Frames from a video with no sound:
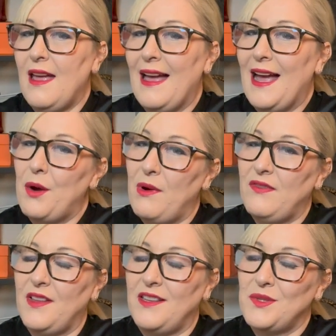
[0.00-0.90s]

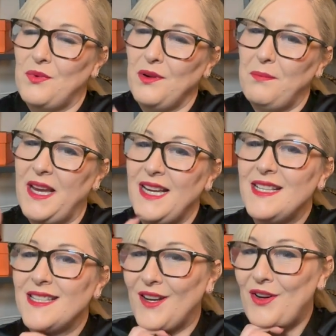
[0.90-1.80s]
However, there's one
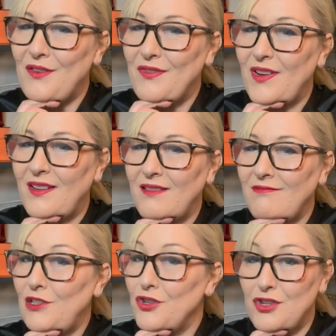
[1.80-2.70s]
piece of
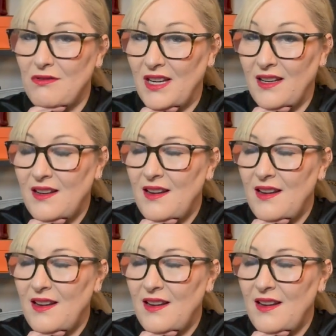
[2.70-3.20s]
luxury